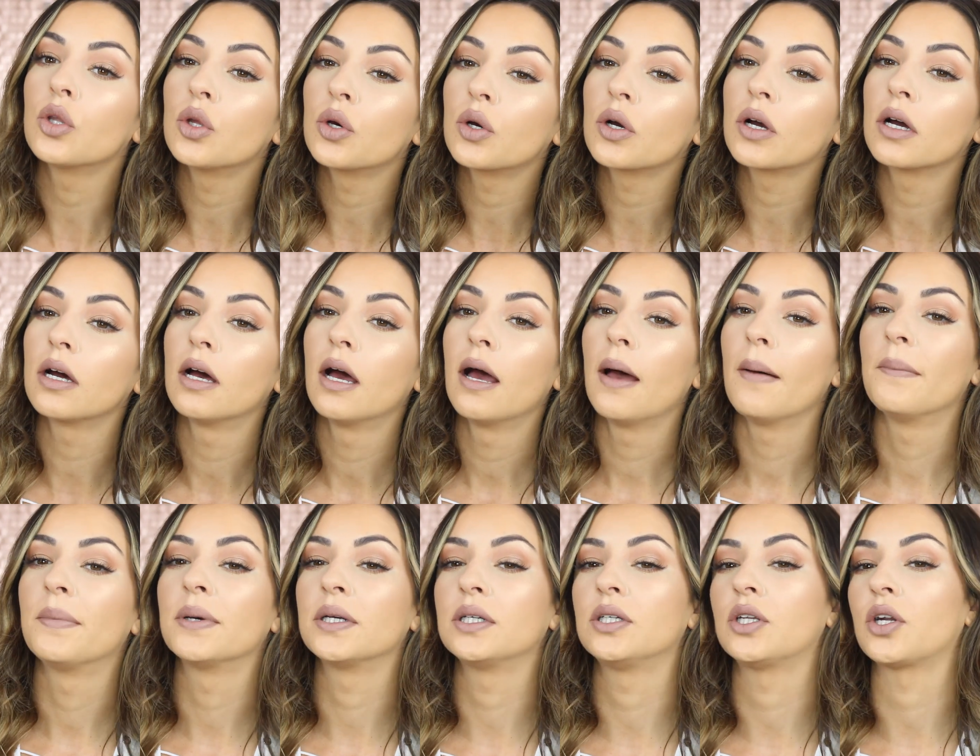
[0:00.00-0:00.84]
look,
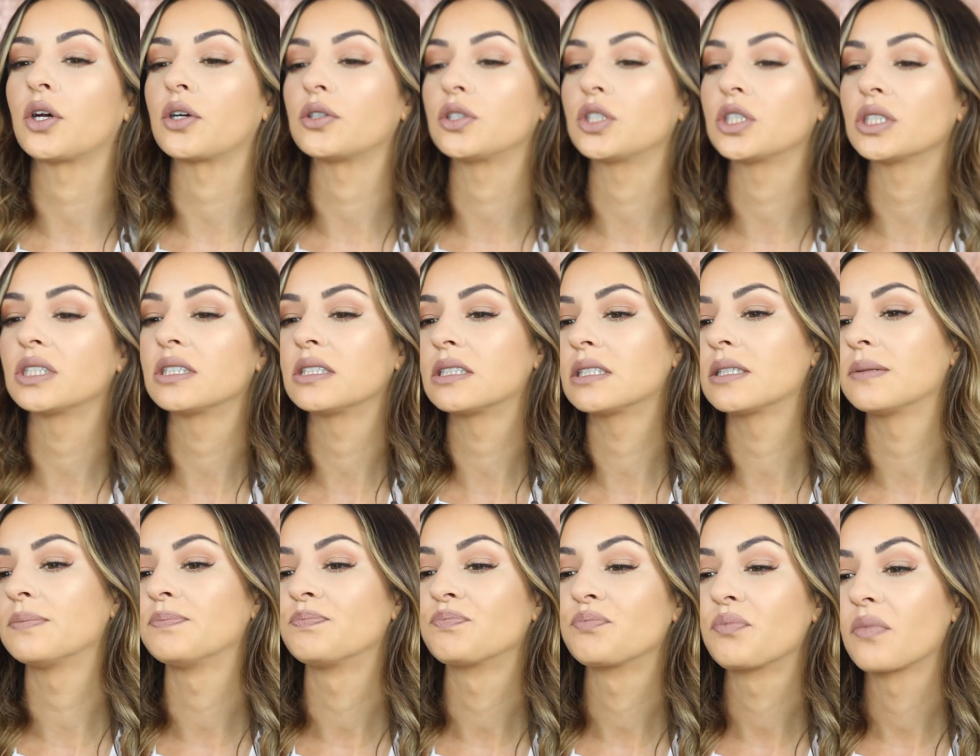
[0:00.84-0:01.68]
but you know,
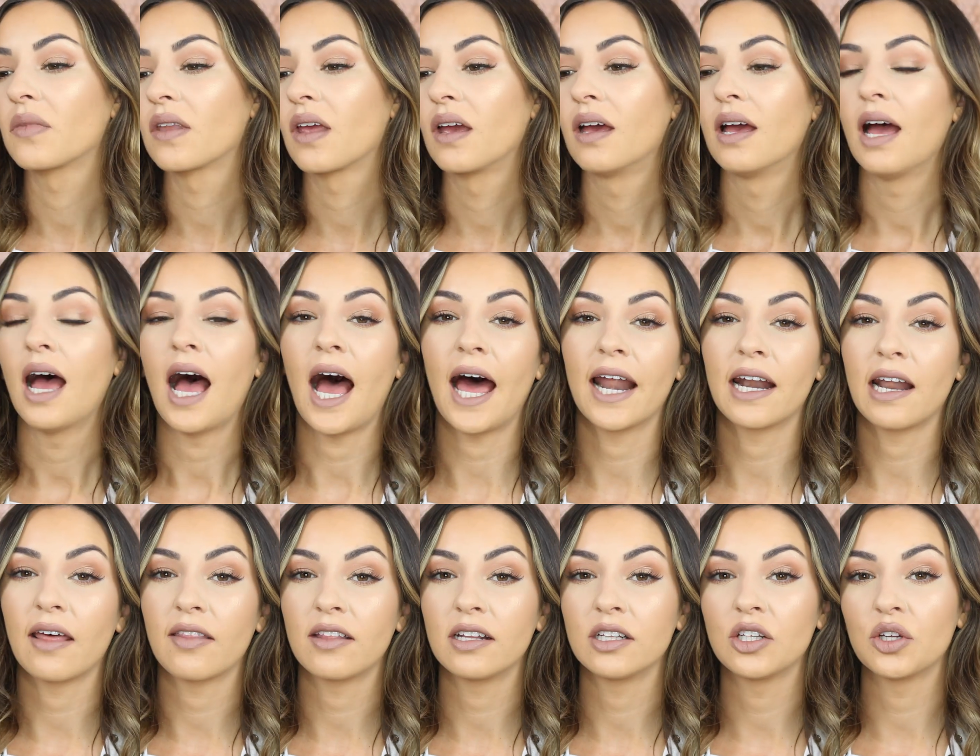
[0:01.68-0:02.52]
just
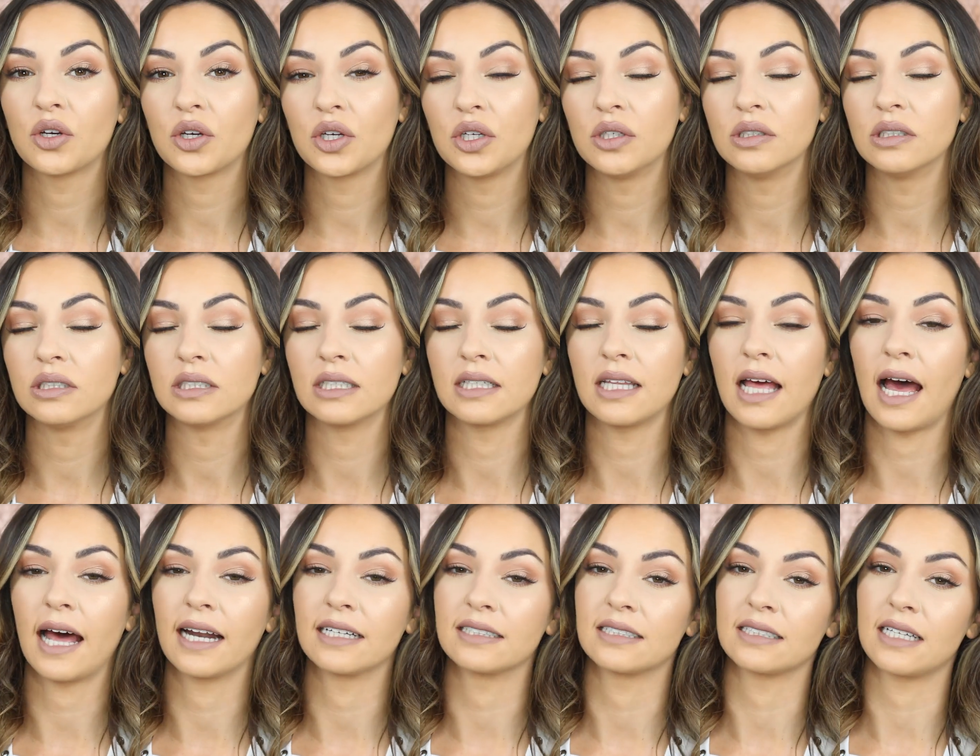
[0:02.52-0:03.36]
another look using
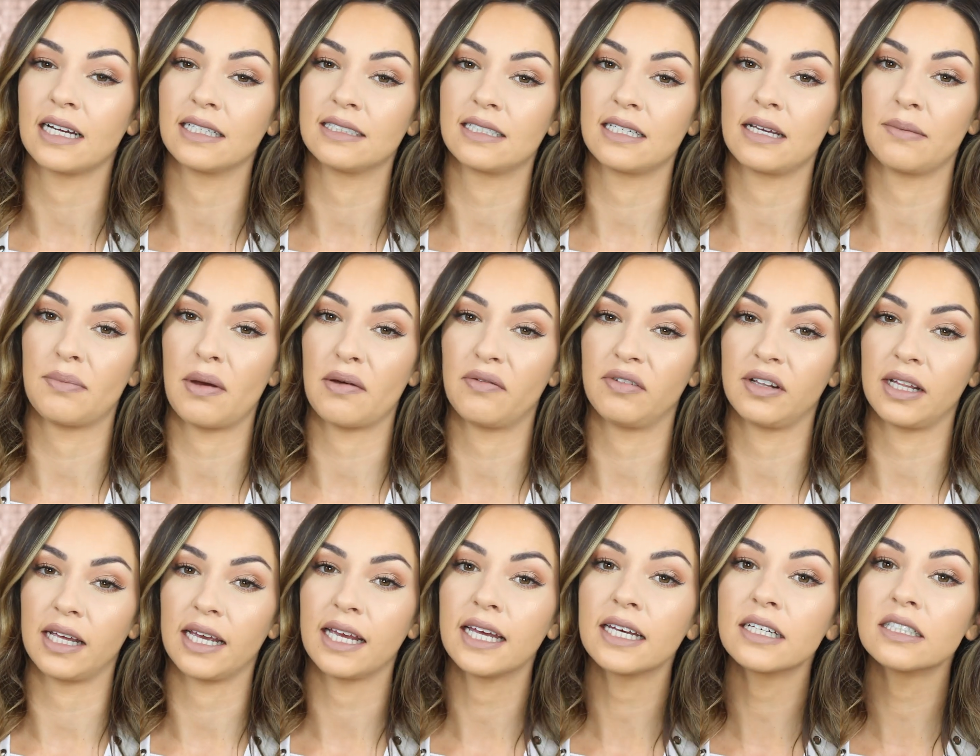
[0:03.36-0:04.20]
the Anastasia
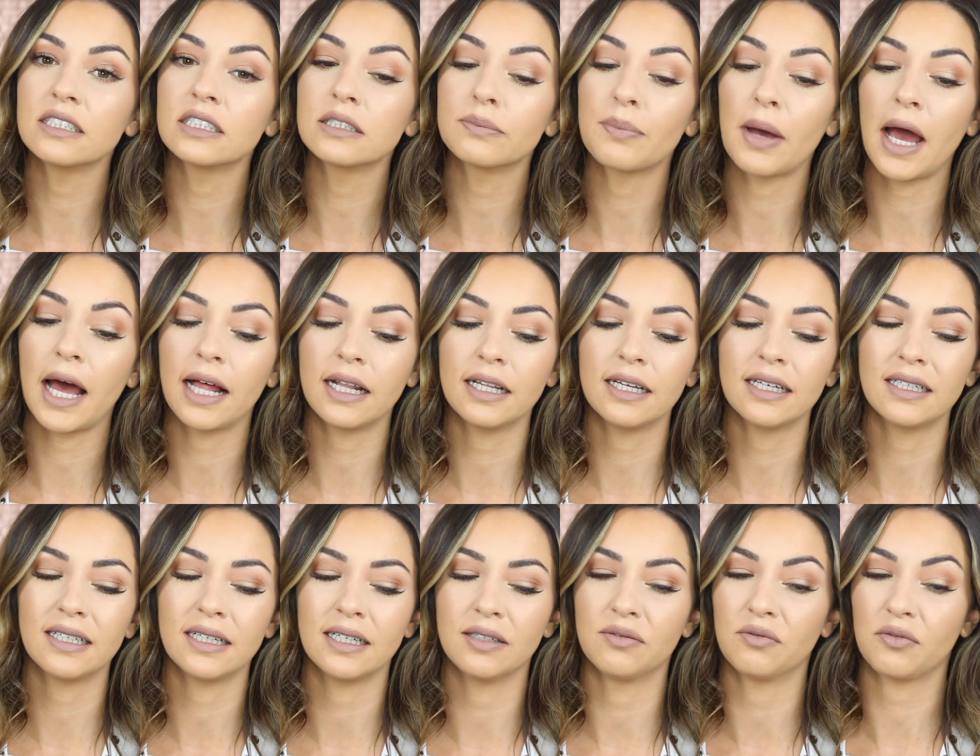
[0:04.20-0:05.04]
Beverly Hills
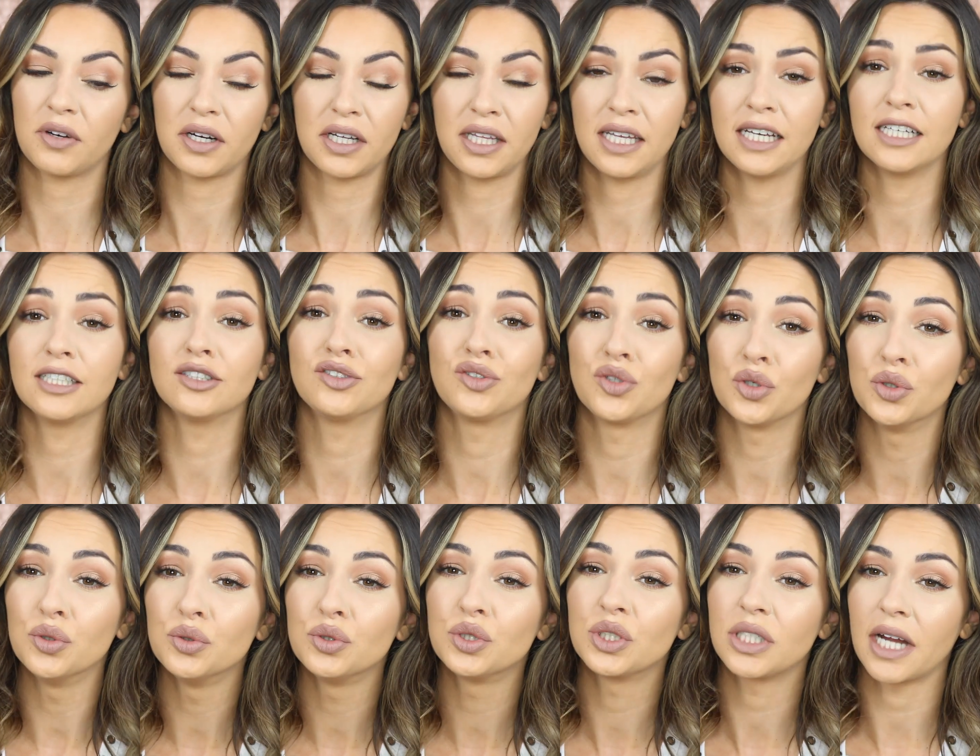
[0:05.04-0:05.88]
palette, and really
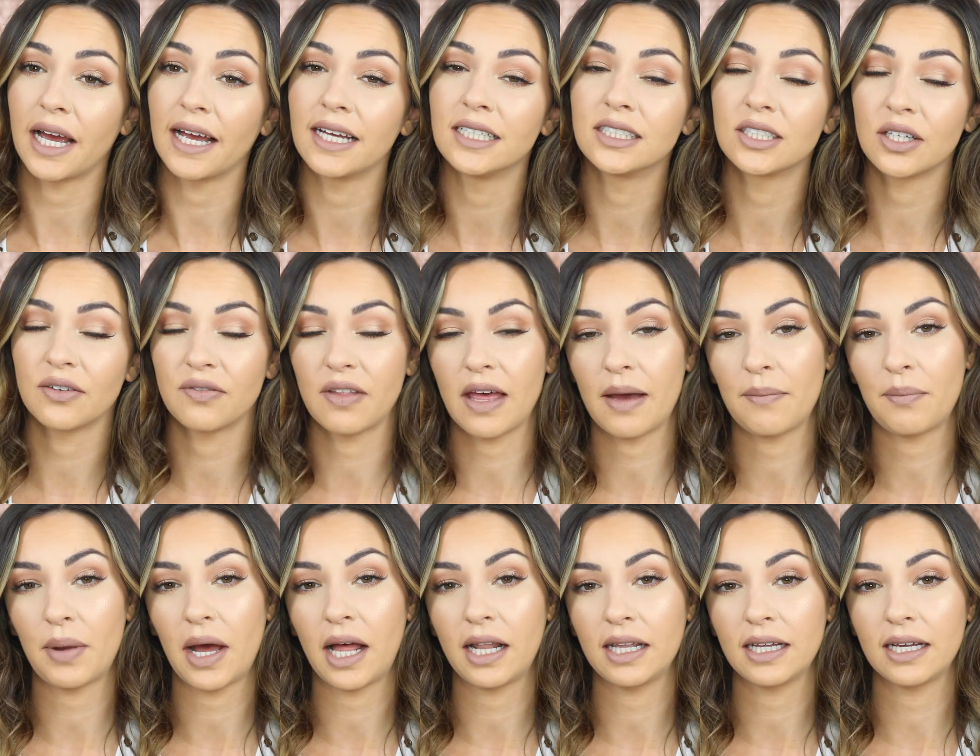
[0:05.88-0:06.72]
two shades of
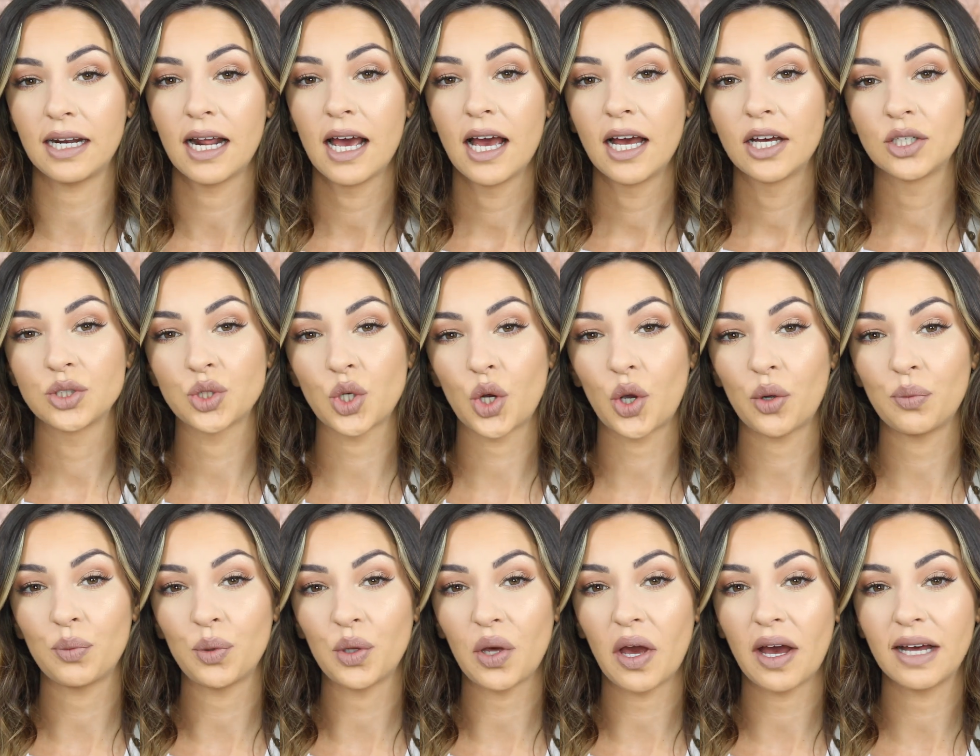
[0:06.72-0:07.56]
that palette. So I
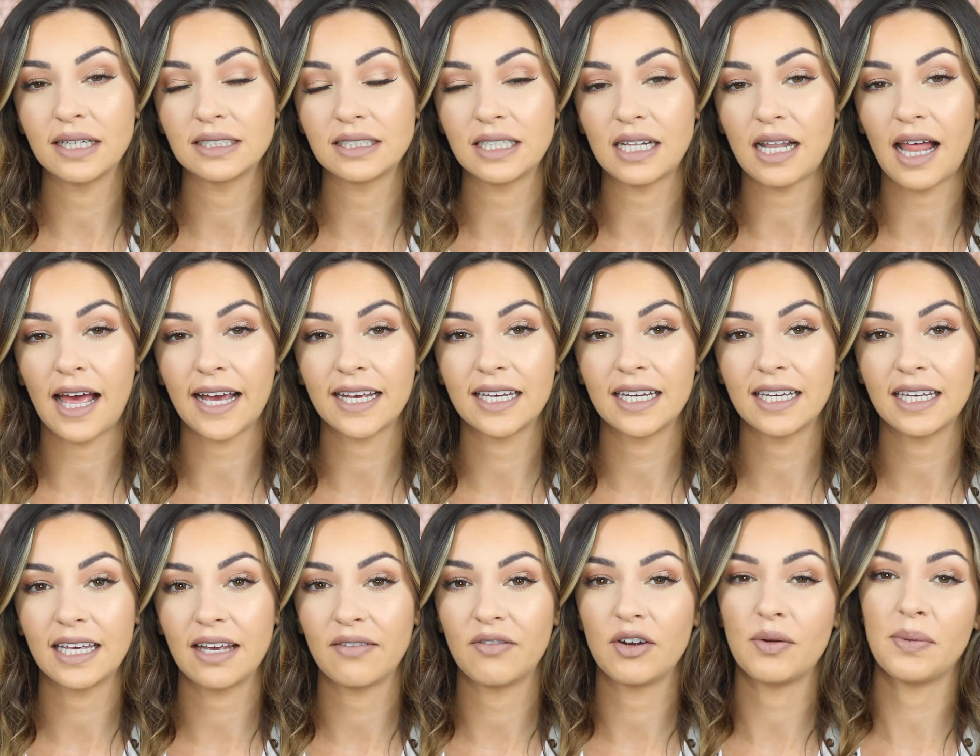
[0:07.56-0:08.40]
hope you guys like
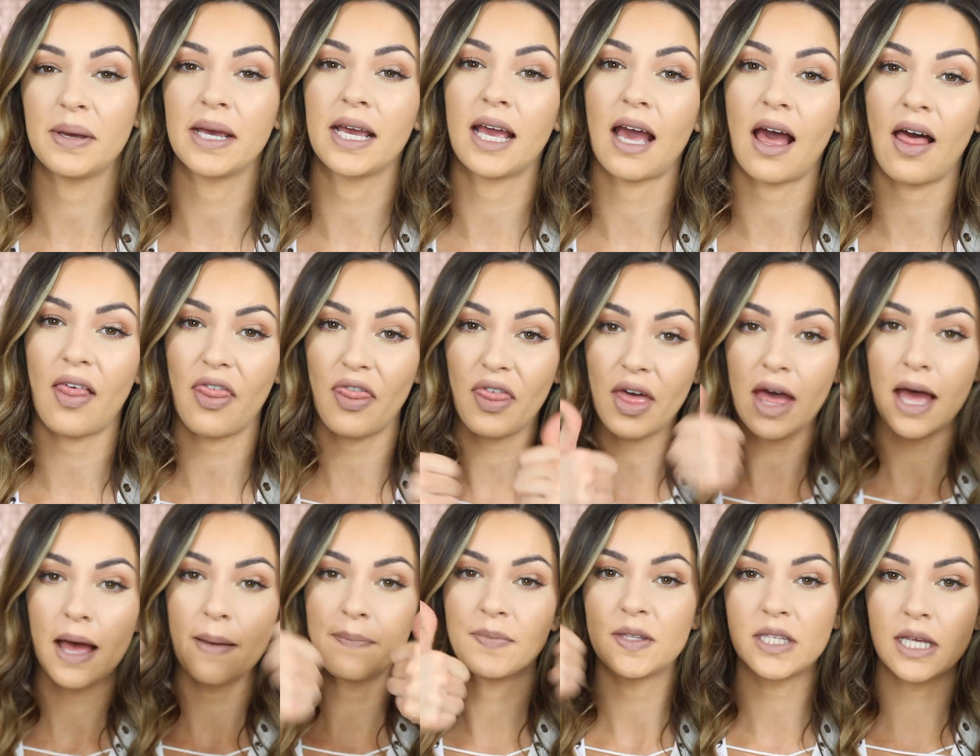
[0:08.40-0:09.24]
it. Give it a big
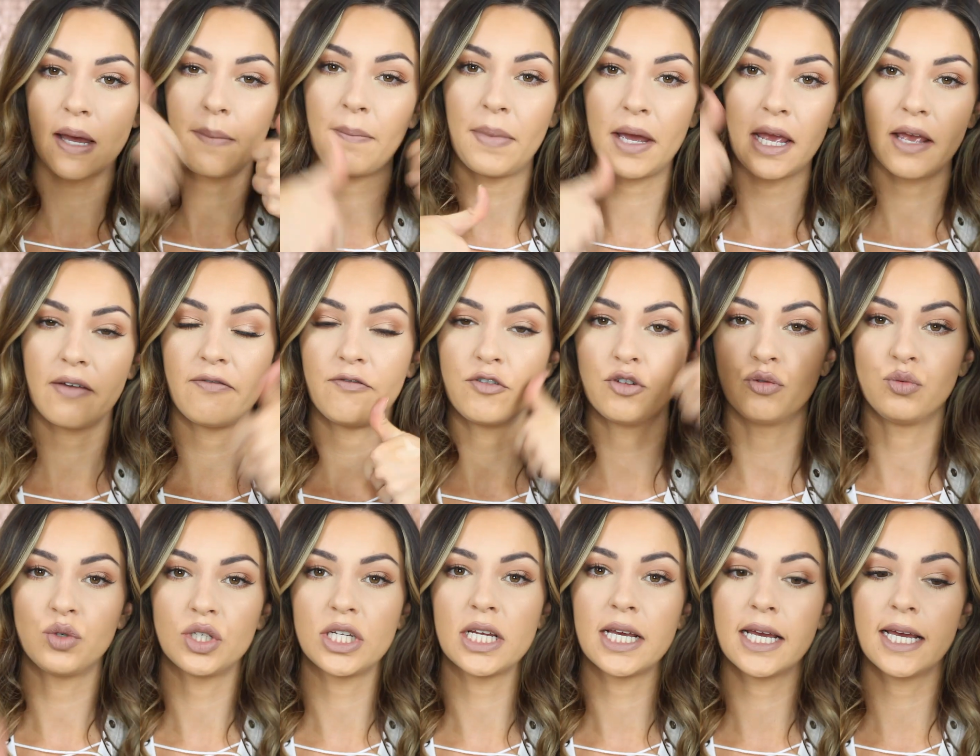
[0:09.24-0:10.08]
thumbs up if
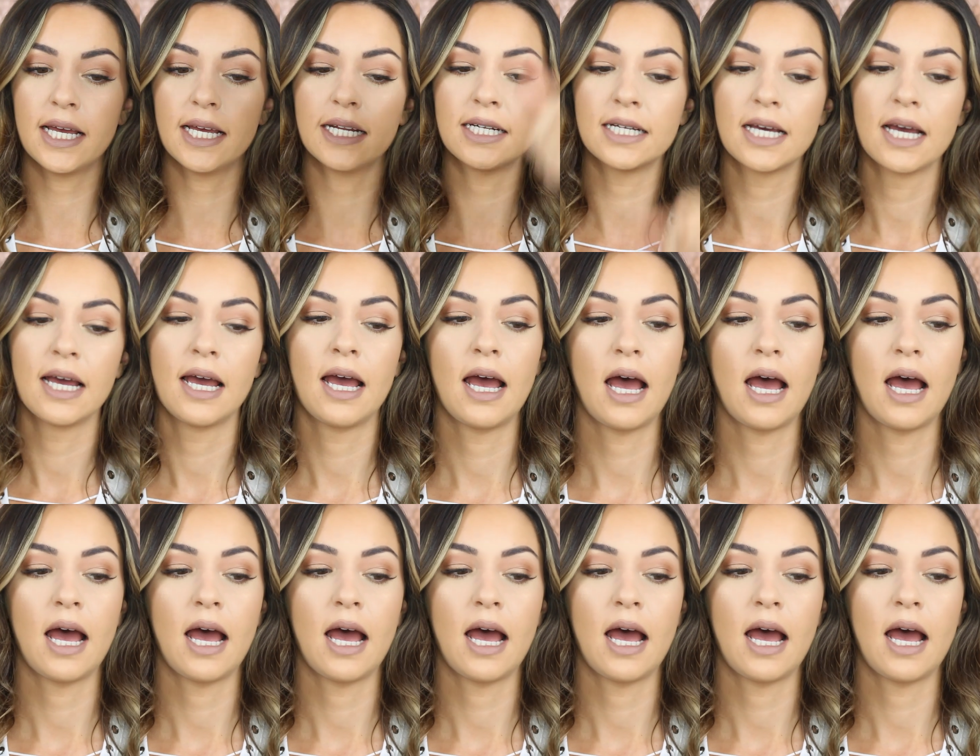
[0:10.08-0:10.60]
you did.